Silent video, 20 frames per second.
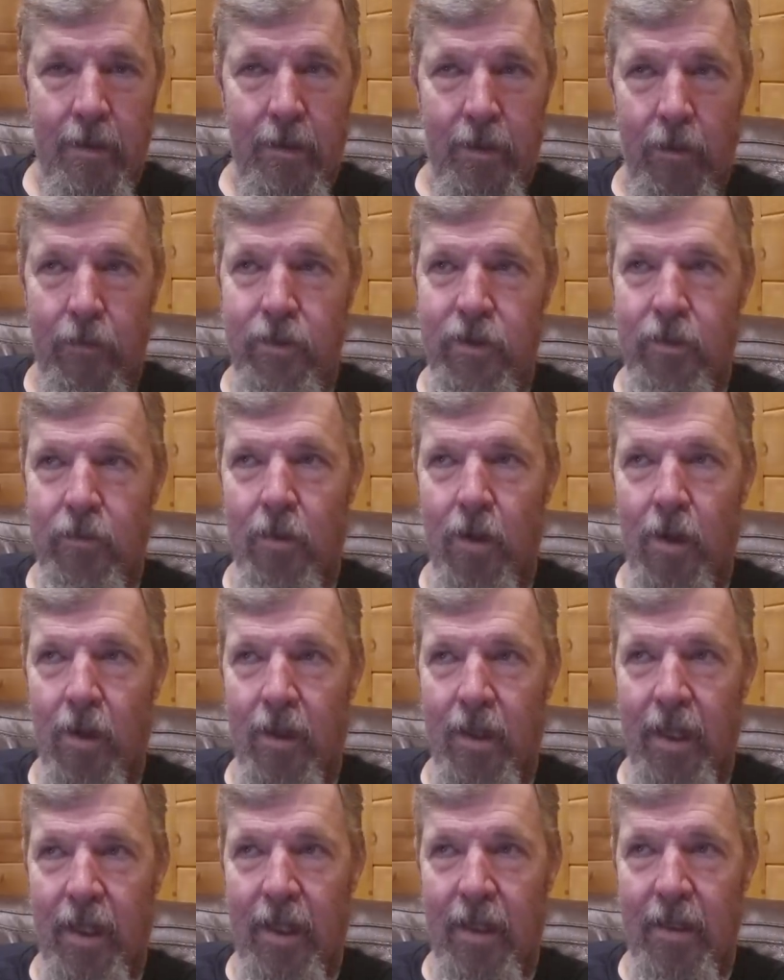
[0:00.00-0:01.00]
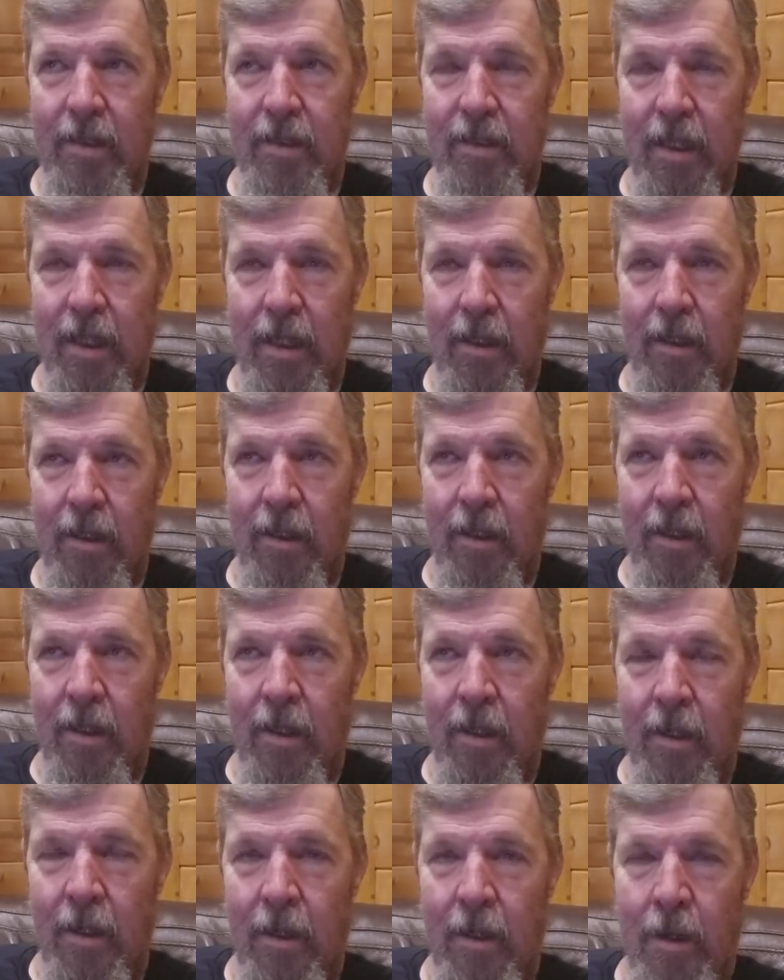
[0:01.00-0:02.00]
Those are all things that
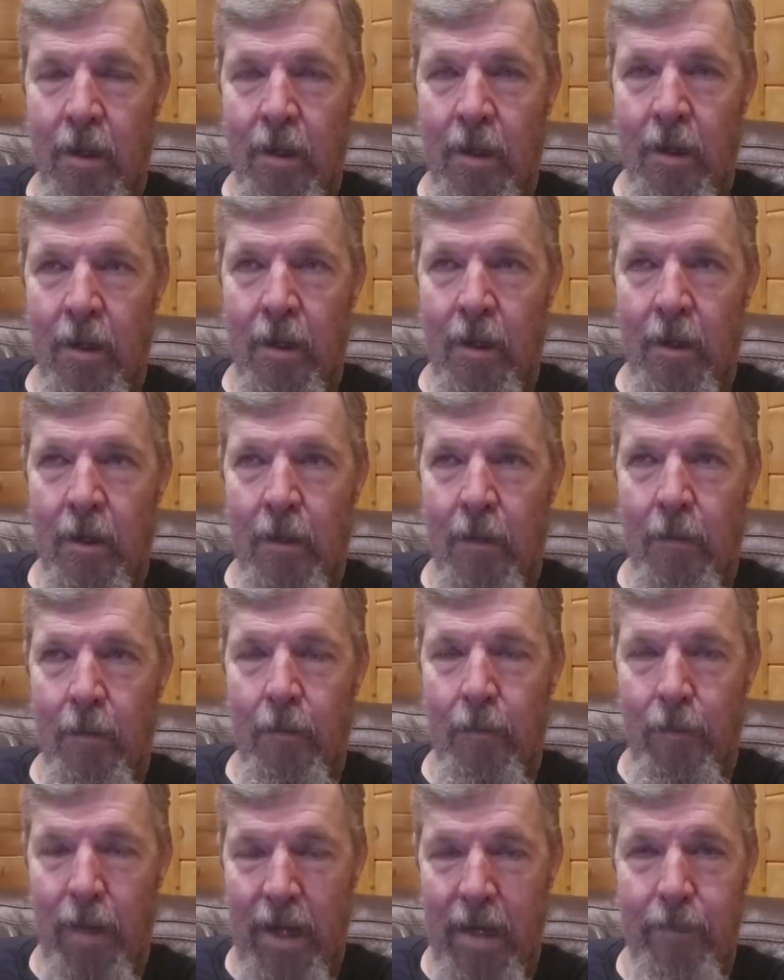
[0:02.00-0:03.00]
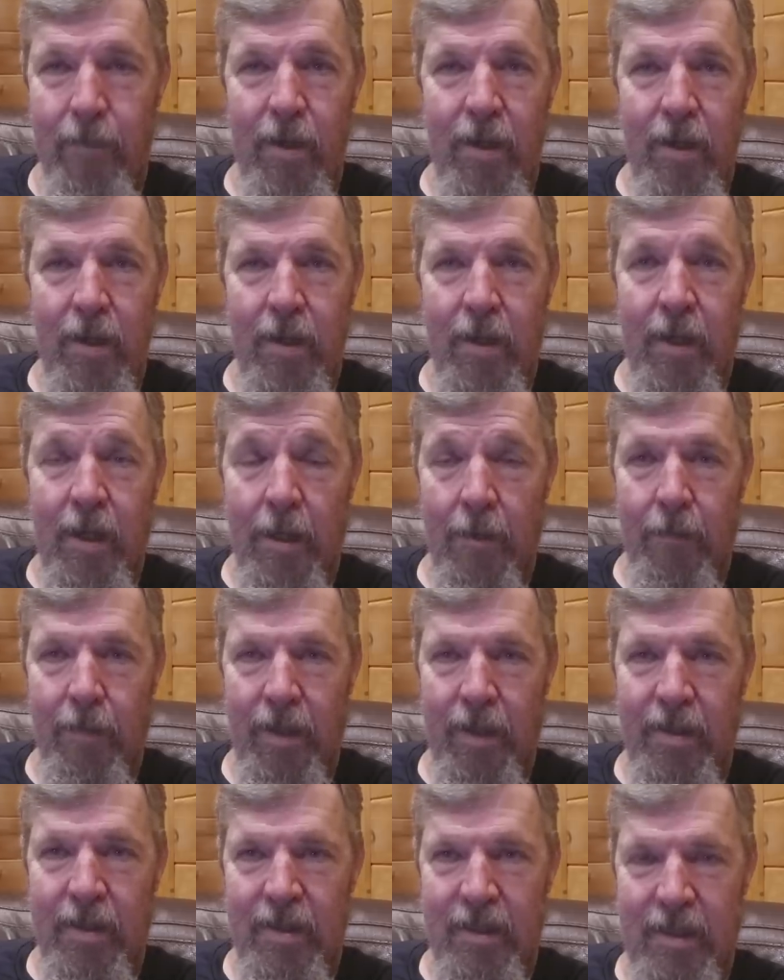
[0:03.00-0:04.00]
maybe can
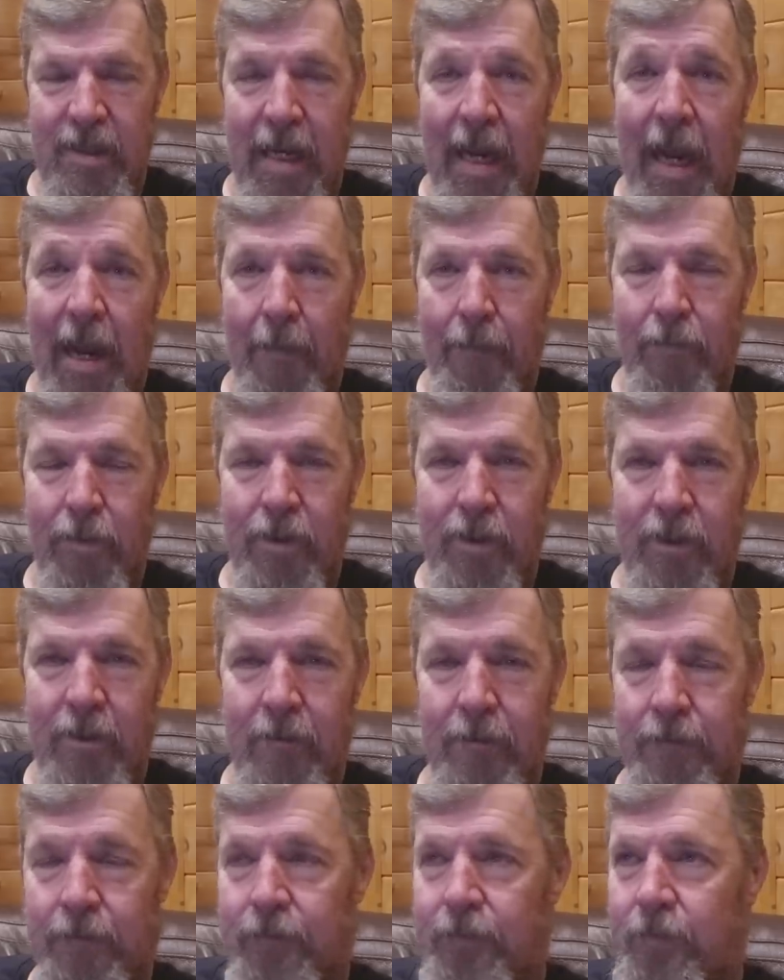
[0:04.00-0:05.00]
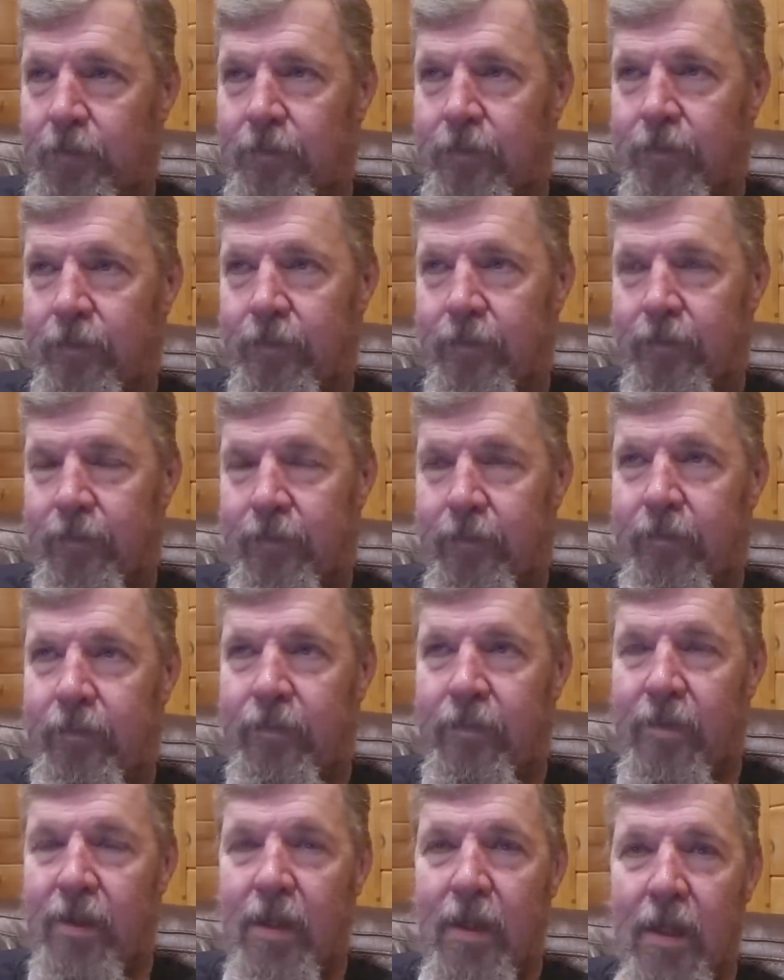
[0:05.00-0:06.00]
be stopped.
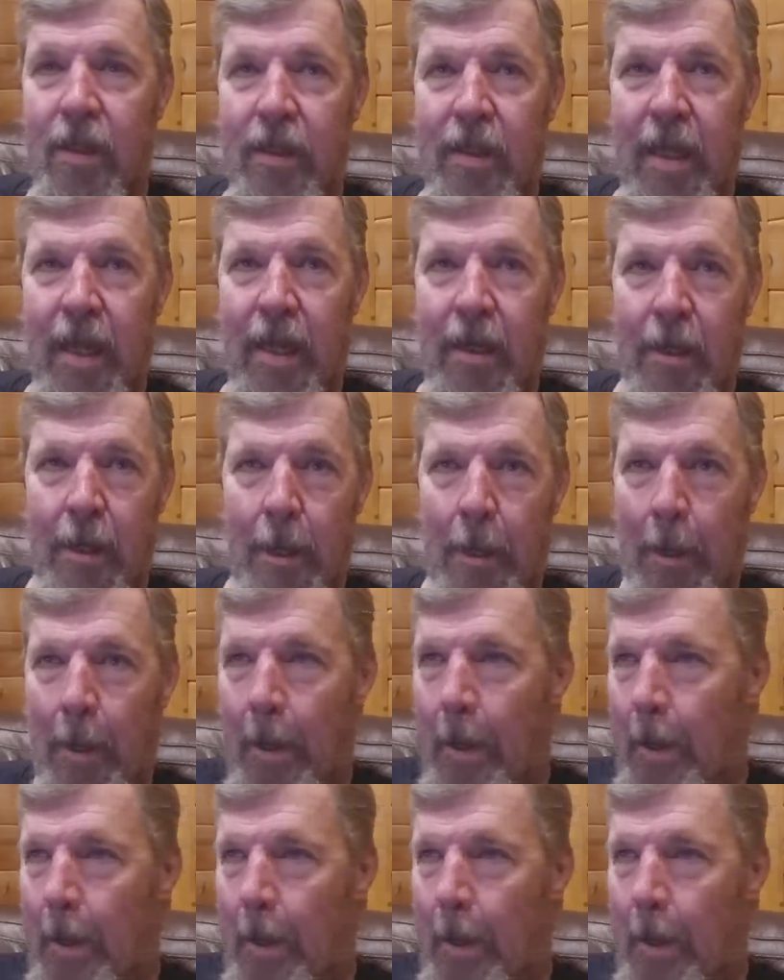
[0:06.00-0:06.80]
That